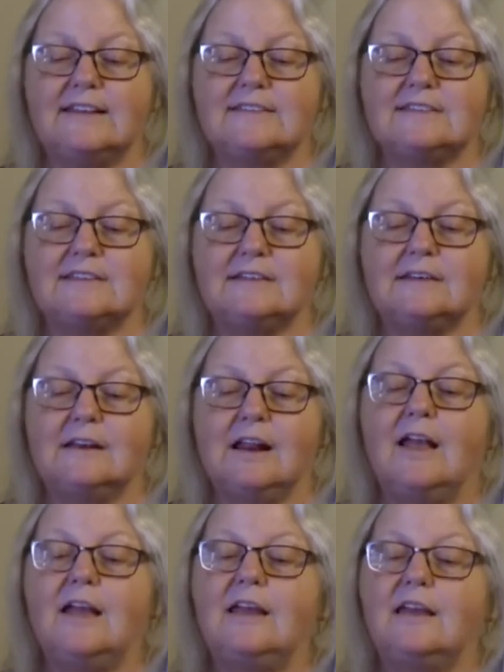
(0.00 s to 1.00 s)
listen,
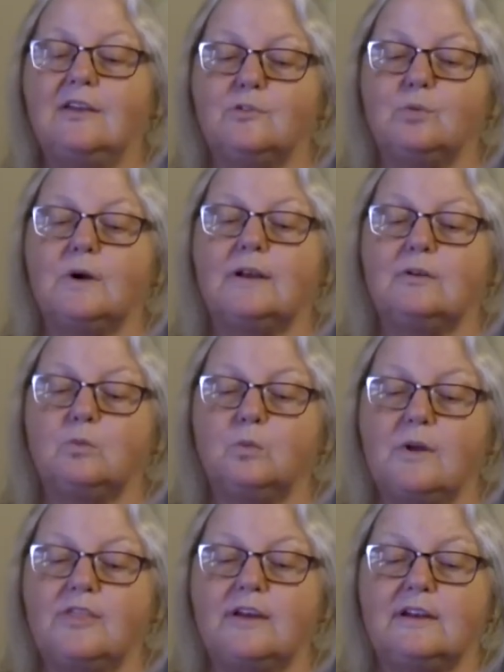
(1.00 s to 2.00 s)
is written
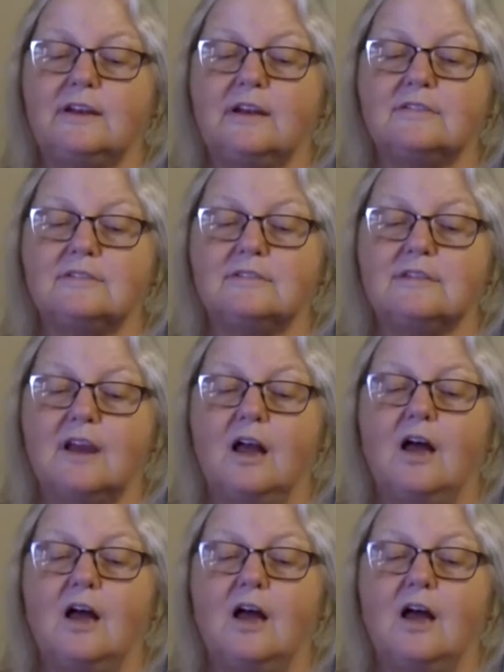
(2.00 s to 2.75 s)
within us.